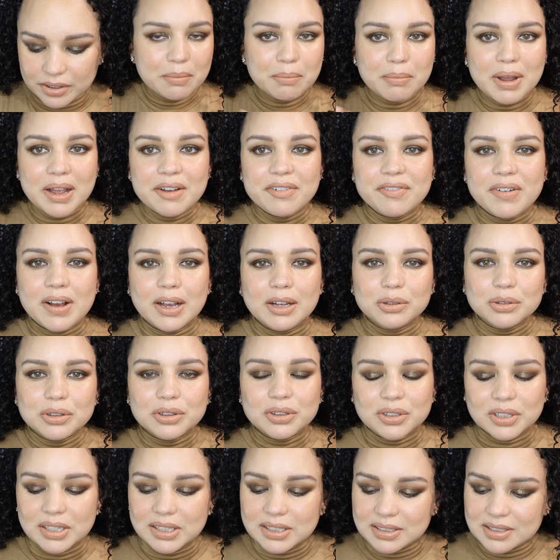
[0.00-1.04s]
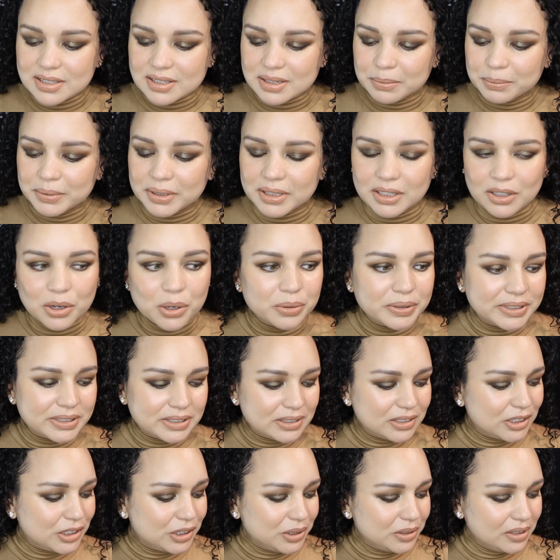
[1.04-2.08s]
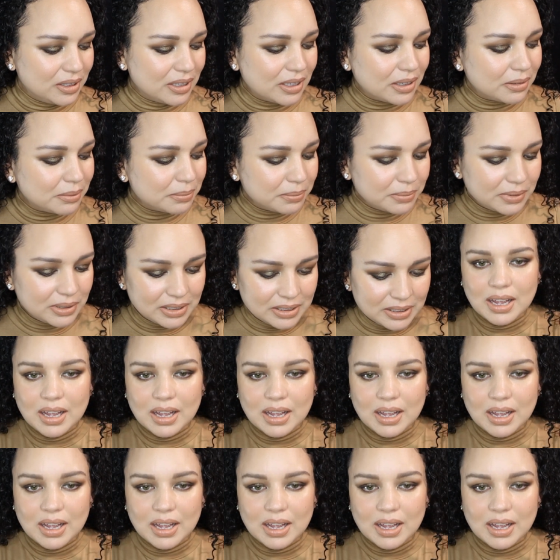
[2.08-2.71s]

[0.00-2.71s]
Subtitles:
My final thoughts, I'm gonna go into them.